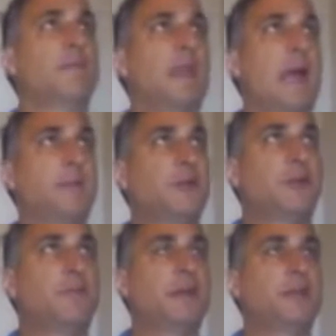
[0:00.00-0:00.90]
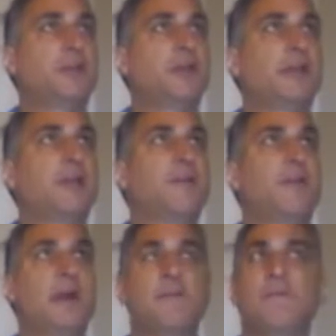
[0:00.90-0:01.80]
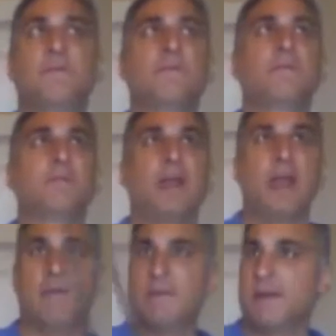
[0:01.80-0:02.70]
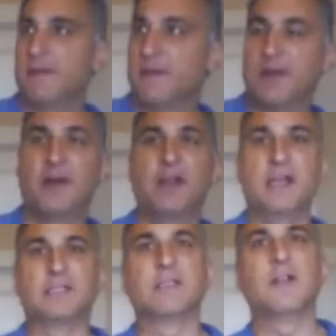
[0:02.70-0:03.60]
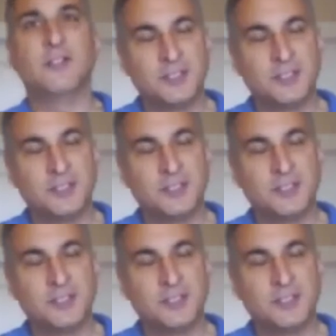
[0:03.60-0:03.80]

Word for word: capture your picture, hit your button, bam, there it is.